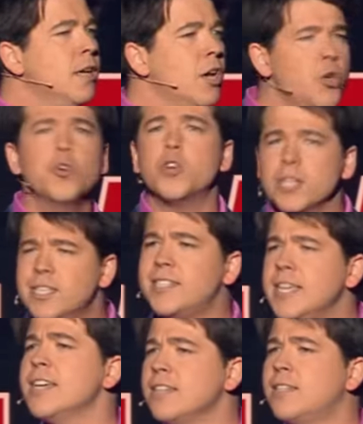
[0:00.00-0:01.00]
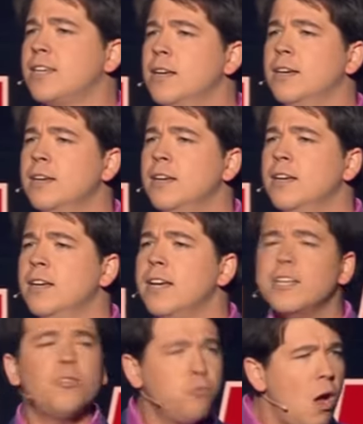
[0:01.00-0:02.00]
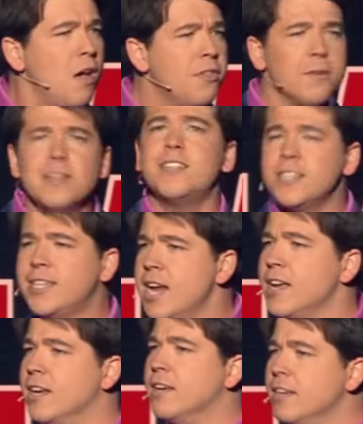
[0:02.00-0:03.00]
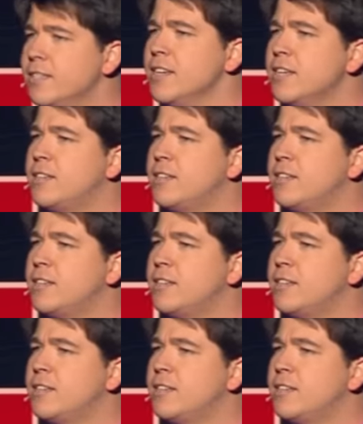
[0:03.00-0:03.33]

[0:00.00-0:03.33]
and you can see it, it's rather entertaining, isn't it?